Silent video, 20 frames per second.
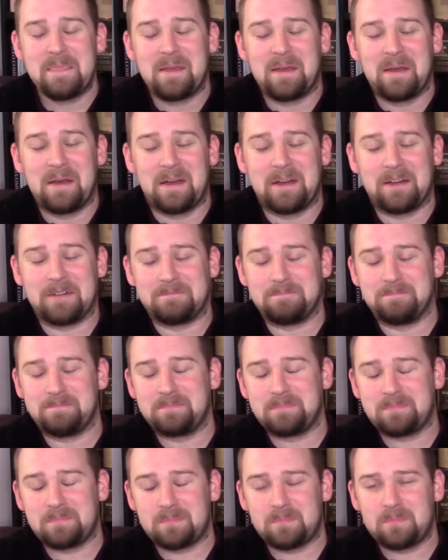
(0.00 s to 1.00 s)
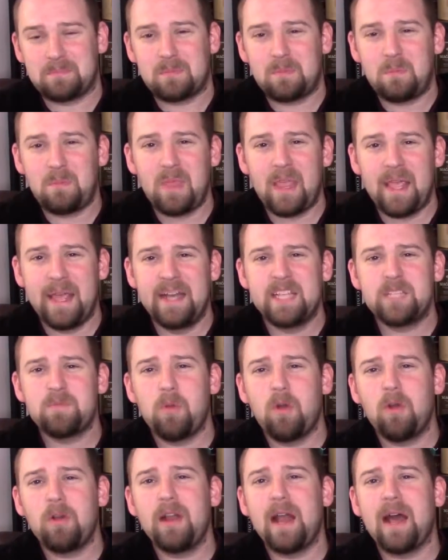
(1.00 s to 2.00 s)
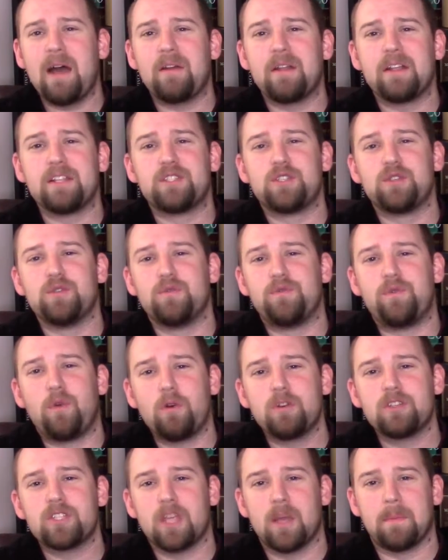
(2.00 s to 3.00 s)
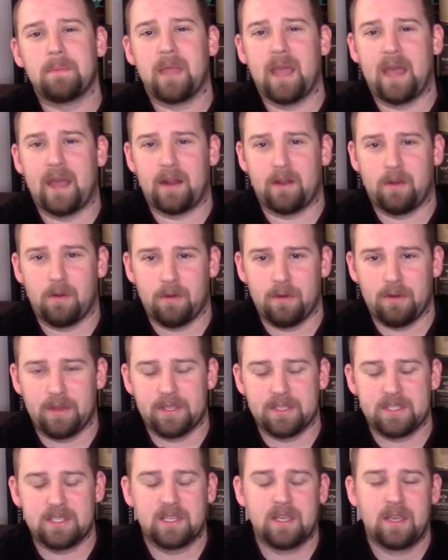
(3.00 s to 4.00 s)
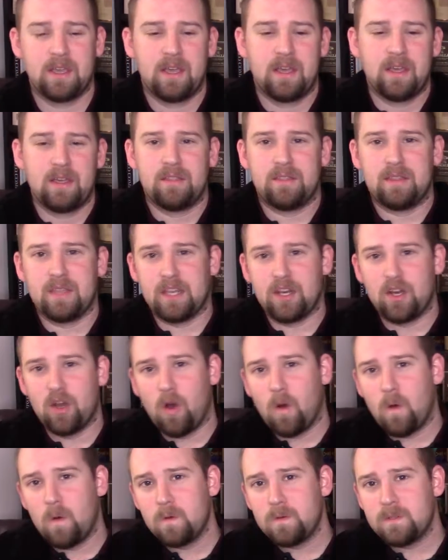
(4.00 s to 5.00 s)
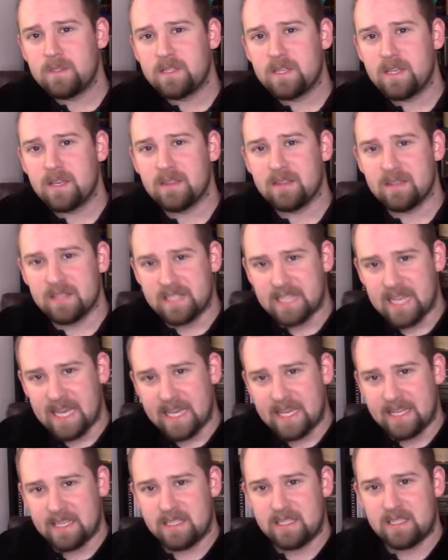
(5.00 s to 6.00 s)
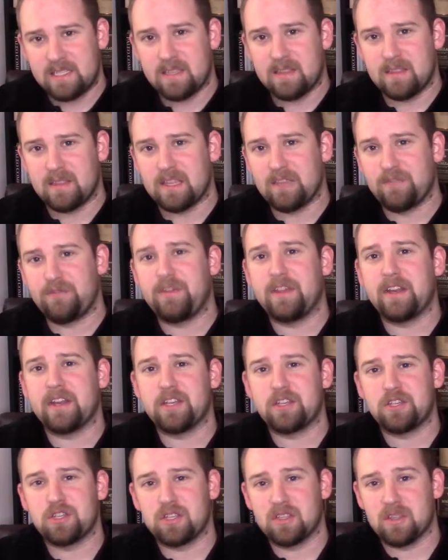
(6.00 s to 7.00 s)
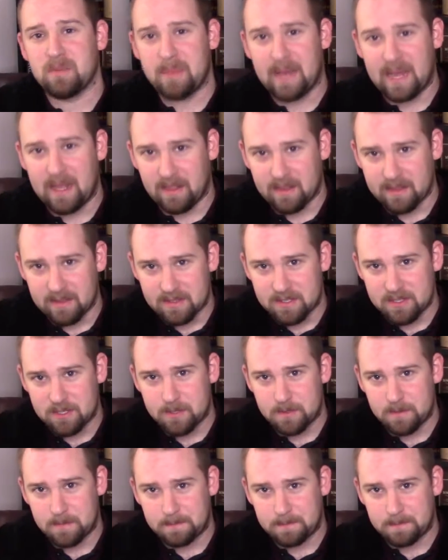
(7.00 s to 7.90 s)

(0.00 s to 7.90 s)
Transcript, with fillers: Uh, and it's broken out into four subcategories. The nose, the taste, the finish, and the balance.